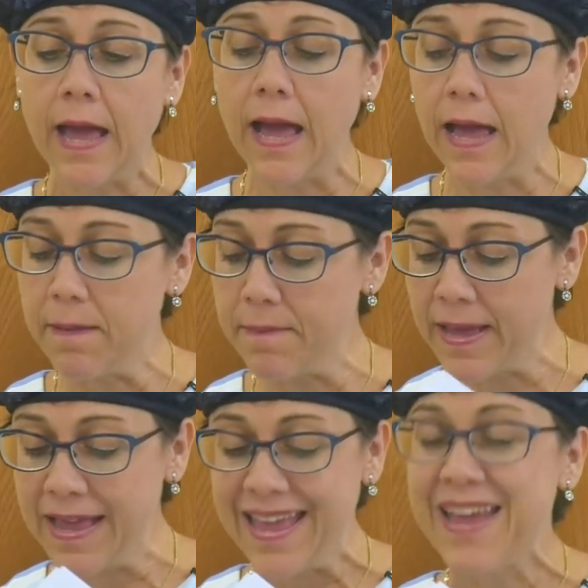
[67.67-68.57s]
Um,
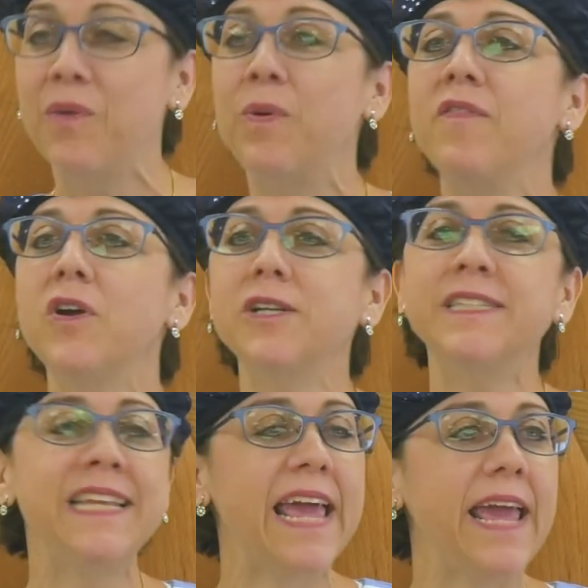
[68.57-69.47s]
We've heard
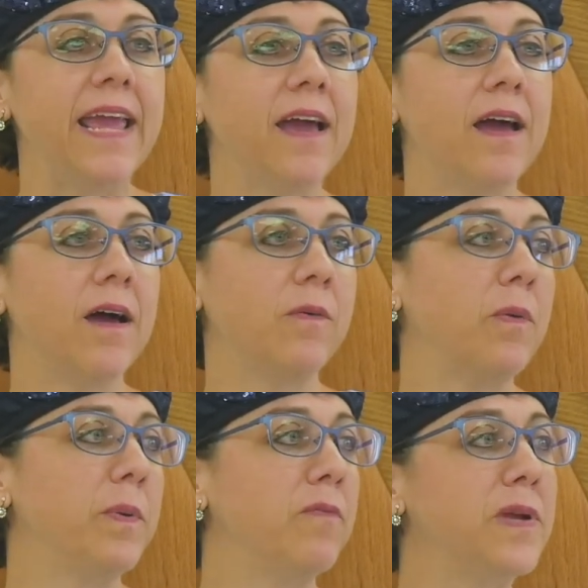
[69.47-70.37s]
today, uh,
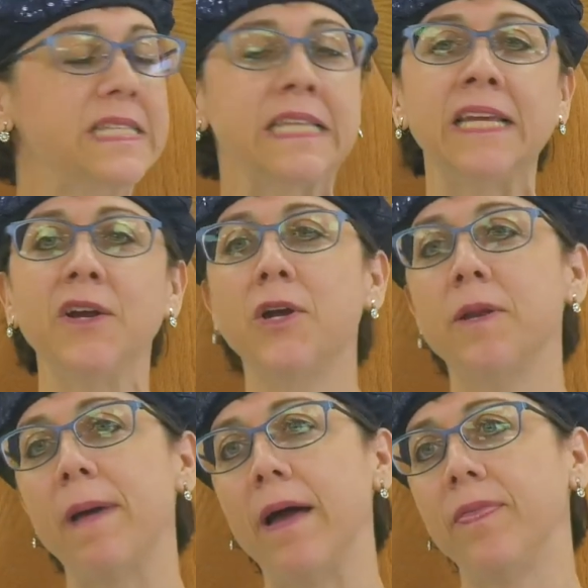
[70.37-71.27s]
well, we recently heard
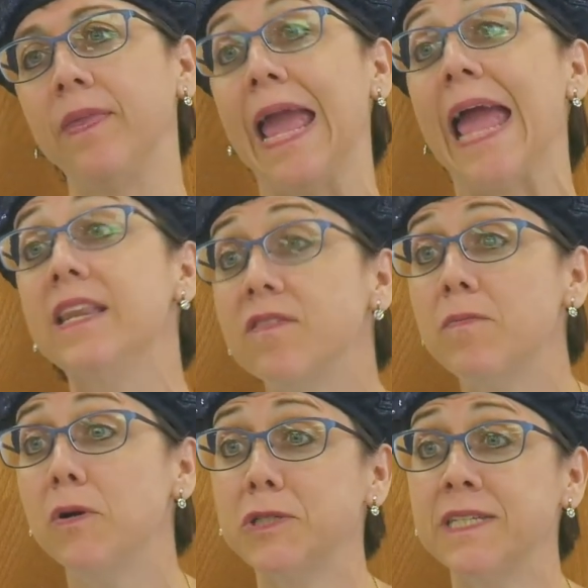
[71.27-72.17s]
about the end of
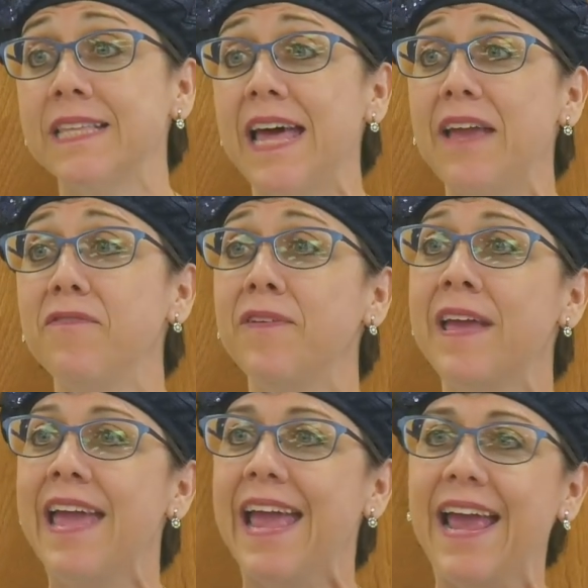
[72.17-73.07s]
Moshe's life,
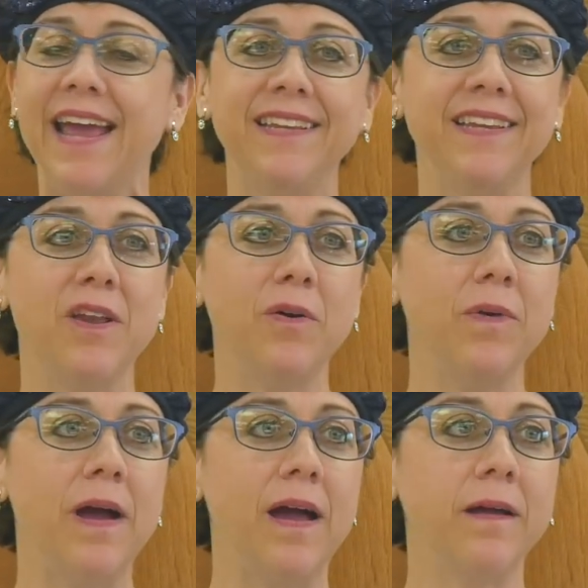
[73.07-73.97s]
and, you know,
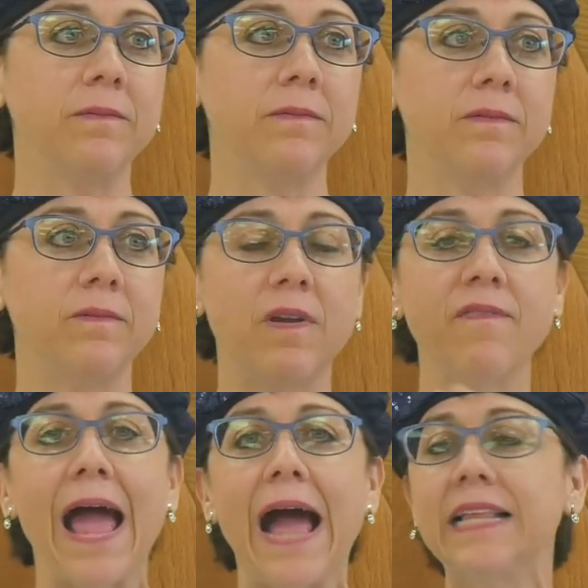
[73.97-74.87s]
uh,
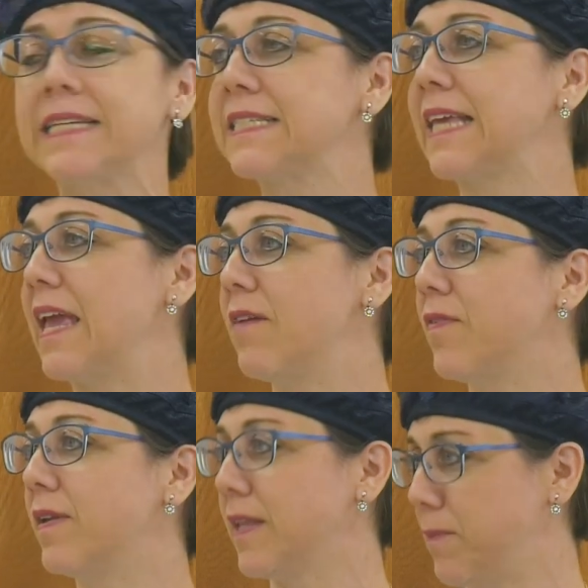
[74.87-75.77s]
Rev. Alex
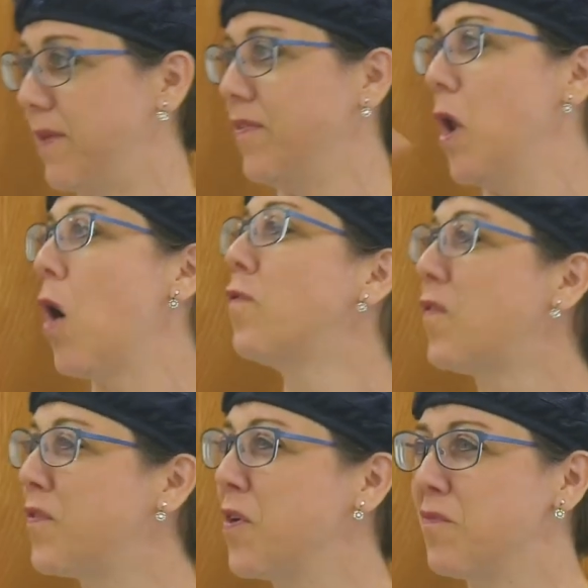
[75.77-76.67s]
gave a little bit of an
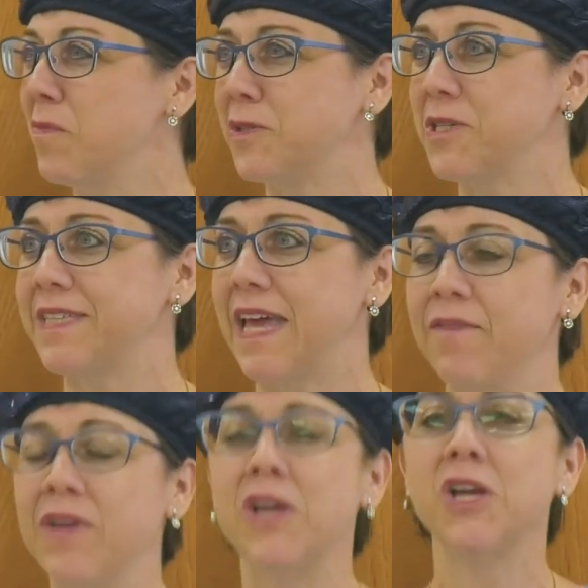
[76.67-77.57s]
overview of Moshe's life.